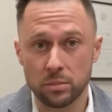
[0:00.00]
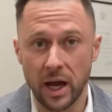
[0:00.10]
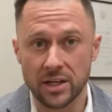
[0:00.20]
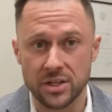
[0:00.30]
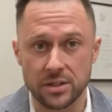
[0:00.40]

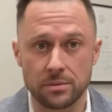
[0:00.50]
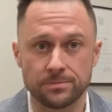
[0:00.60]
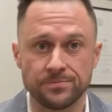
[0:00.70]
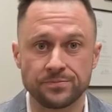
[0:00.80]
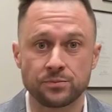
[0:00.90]
assets.
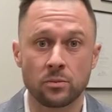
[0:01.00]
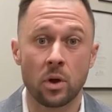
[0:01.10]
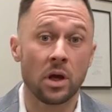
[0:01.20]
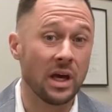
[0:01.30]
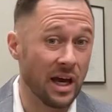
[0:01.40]

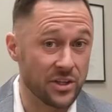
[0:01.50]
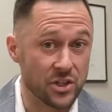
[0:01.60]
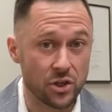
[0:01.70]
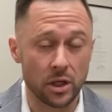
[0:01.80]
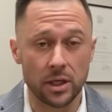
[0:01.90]

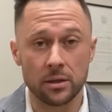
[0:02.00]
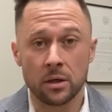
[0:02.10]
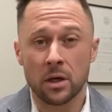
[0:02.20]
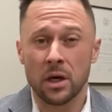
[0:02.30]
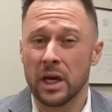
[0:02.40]
Additionally,
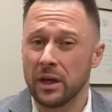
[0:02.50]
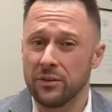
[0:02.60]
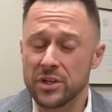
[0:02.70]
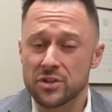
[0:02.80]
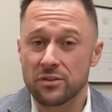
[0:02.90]

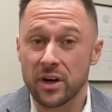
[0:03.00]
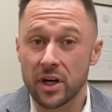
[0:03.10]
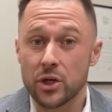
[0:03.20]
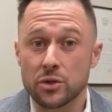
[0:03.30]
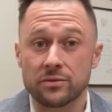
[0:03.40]
these are
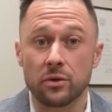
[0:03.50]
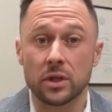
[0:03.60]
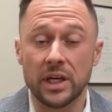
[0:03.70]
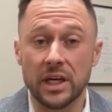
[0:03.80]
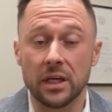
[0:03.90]
very
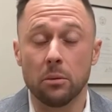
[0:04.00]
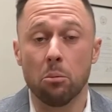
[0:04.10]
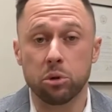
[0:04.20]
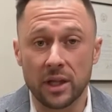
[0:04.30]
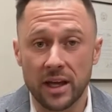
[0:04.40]
useful
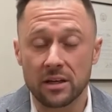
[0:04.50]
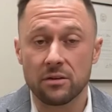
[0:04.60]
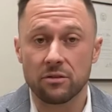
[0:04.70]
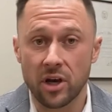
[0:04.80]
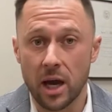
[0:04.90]
in
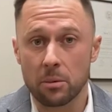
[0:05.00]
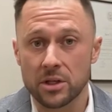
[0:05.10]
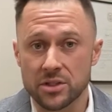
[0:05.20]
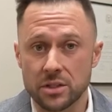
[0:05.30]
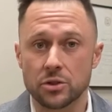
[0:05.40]
blended
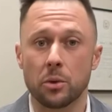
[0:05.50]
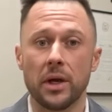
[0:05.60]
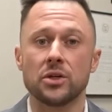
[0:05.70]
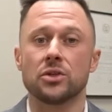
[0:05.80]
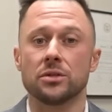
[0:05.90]
family
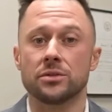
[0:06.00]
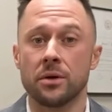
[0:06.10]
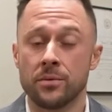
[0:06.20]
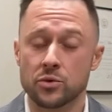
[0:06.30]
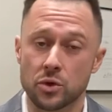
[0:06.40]
situations.
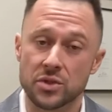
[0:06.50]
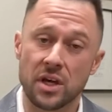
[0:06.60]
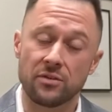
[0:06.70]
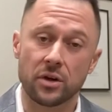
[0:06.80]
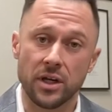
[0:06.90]
So
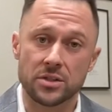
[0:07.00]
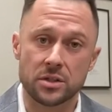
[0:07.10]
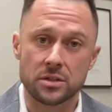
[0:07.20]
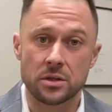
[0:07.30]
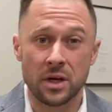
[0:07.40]
say, for
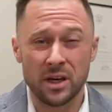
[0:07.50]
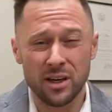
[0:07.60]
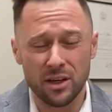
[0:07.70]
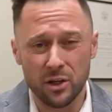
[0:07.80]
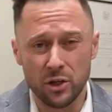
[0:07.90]
instance,
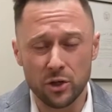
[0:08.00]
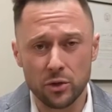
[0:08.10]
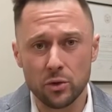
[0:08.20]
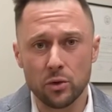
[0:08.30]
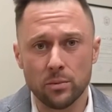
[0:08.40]

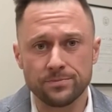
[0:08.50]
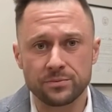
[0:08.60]
you